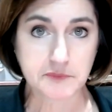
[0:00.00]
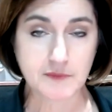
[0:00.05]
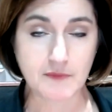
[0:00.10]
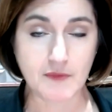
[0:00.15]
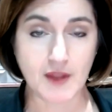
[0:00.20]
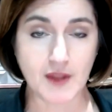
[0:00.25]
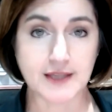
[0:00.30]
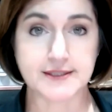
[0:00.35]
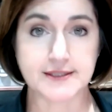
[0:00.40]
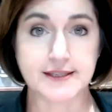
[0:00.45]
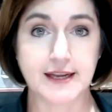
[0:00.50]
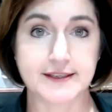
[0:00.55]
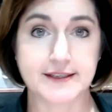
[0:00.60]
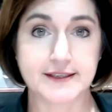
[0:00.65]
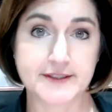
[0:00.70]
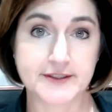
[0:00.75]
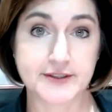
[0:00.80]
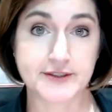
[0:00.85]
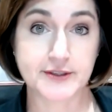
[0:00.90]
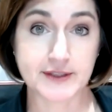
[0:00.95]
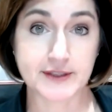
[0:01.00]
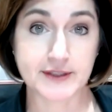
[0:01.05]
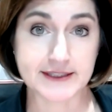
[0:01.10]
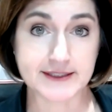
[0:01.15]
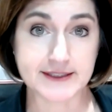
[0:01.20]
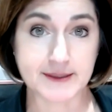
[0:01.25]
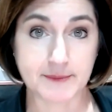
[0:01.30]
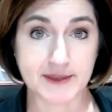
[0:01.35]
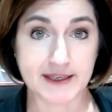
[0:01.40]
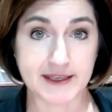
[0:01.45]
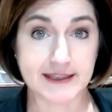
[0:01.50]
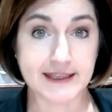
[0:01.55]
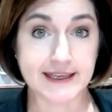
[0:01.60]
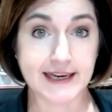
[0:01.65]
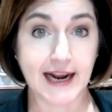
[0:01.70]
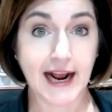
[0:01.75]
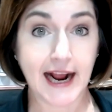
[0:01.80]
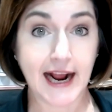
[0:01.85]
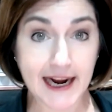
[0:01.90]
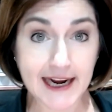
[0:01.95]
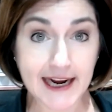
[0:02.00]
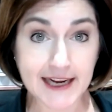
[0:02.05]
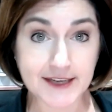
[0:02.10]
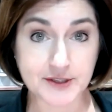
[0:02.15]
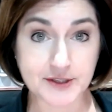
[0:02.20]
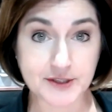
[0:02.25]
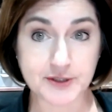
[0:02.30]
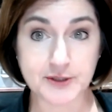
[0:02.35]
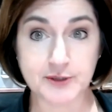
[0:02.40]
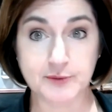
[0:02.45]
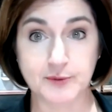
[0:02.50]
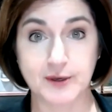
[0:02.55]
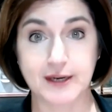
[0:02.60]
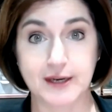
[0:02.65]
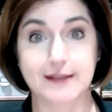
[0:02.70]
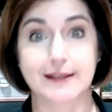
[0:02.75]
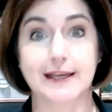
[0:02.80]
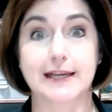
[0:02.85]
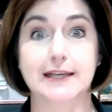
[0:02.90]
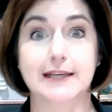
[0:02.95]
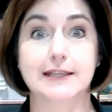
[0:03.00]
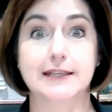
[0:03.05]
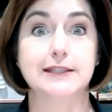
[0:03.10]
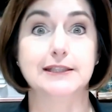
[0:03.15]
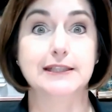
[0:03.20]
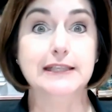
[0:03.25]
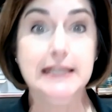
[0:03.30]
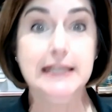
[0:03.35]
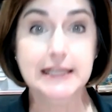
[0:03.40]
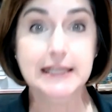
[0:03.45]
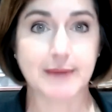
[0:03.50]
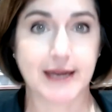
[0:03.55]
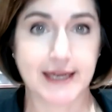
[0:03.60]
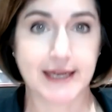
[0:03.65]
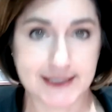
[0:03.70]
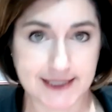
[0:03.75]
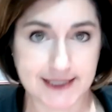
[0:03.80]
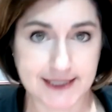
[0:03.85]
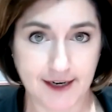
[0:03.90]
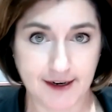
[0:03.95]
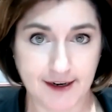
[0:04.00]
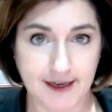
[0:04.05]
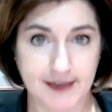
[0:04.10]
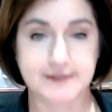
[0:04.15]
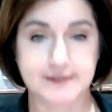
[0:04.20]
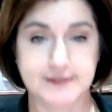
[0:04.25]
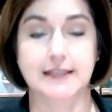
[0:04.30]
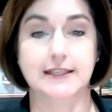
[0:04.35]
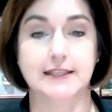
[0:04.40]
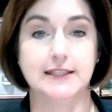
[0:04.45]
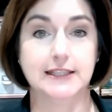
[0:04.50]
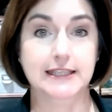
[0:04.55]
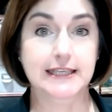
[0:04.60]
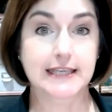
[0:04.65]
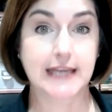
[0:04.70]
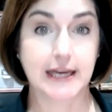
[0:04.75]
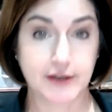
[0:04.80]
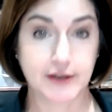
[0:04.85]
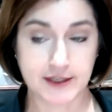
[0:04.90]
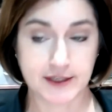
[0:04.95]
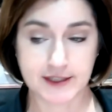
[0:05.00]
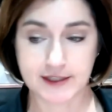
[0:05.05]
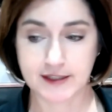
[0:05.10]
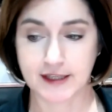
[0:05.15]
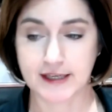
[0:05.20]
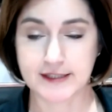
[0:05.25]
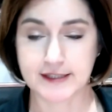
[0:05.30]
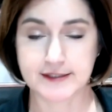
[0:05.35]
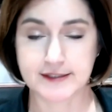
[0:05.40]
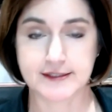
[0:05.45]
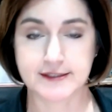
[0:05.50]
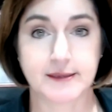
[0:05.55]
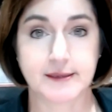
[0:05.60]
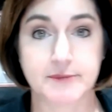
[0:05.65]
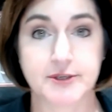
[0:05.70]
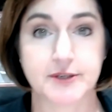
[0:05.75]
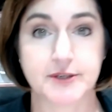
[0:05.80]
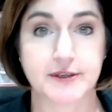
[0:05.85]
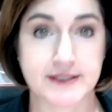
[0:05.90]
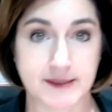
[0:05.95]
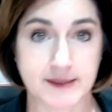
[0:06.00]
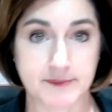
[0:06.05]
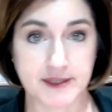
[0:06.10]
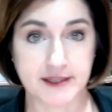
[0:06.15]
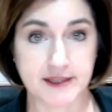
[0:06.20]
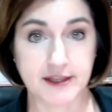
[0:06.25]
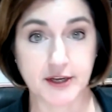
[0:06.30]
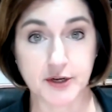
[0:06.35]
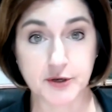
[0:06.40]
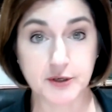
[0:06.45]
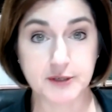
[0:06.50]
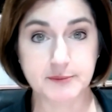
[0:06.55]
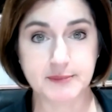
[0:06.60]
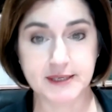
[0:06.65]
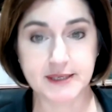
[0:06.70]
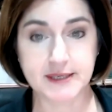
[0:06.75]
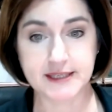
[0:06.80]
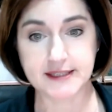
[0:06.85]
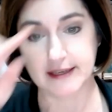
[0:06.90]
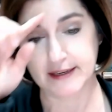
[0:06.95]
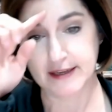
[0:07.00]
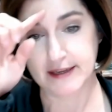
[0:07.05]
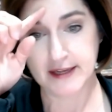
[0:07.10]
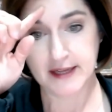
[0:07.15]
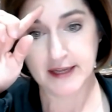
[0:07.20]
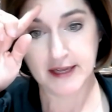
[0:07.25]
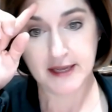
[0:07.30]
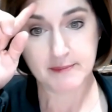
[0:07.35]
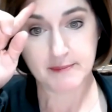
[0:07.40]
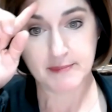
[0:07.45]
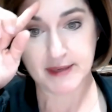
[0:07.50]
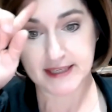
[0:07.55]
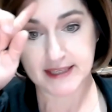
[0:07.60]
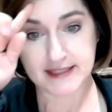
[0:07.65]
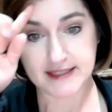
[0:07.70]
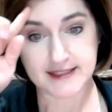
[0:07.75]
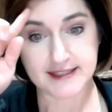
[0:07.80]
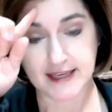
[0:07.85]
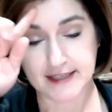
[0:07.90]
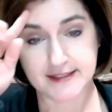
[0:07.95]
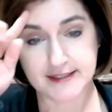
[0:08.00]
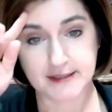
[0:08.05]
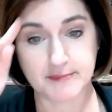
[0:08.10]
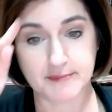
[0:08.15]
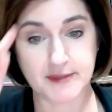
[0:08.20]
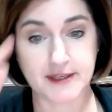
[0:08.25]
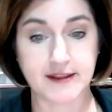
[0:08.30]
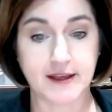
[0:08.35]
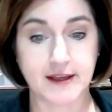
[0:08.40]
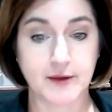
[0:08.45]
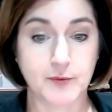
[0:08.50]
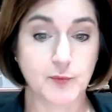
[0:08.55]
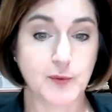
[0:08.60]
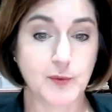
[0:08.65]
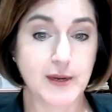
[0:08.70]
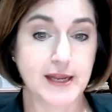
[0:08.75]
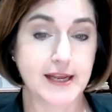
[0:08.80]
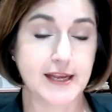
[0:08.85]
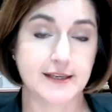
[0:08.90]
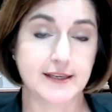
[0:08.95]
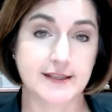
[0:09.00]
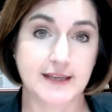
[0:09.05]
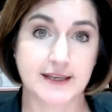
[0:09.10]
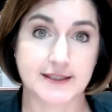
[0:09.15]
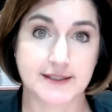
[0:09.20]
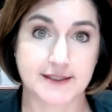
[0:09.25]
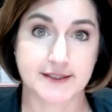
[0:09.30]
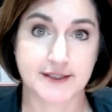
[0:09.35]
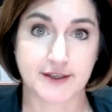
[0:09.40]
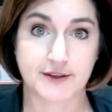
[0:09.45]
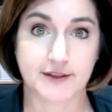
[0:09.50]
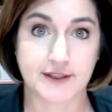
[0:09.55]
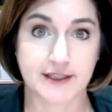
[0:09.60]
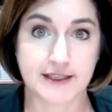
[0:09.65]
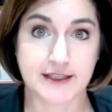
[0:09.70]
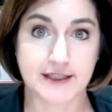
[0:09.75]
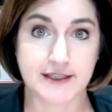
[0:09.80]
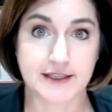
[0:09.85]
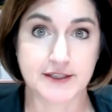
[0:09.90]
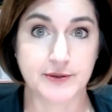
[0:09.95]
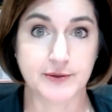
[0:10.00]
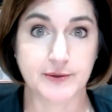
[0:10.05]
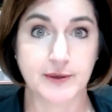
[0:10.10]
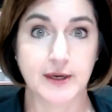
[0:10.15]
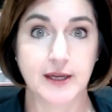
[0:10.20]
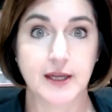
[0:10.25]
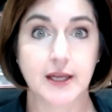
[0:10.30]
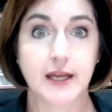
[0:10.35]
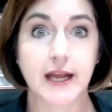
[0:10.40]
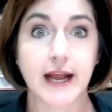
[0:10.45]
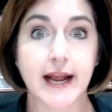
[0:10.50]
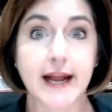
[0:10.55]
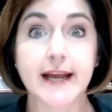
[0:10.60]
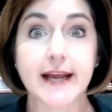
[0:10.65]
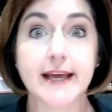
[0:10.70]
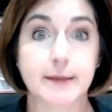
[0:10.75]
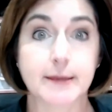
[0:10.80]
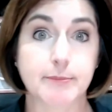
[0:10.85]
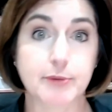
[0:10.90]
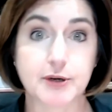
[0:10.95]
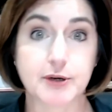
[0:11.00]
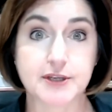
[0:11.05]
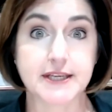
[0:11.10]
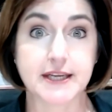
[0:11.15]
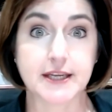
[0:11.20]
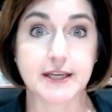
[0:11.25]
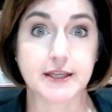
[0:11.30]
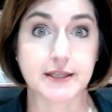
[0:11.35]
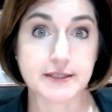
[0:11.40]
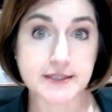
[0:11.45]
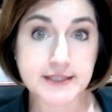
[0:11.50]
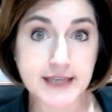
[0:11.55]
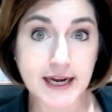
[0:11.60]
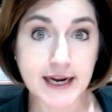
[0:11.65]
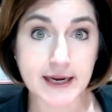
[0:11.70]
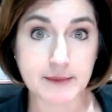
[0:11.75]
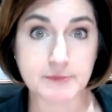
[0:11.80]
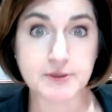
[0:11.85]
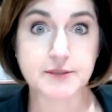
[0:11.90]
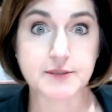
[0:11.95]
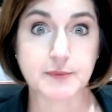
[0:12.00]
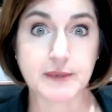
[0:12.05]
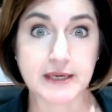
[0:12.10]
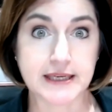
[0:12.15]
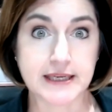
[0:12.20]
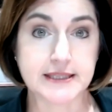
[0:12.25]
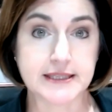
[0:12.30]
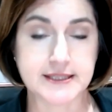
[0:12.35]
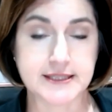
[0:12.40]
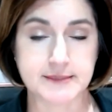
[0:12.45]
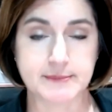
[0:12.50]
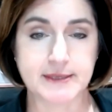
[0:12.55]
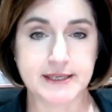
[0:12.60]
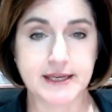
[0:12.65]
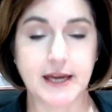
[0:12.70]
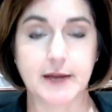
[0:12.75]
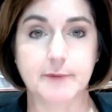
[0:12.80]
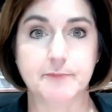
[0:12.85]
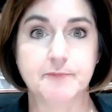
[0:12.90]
that's not necessarily something that I do where I like clean my entire house and clean out all the closets. I'm sure it's something that could be done, but it's not something that we necessarily do at a particular time, just when it needs to be done.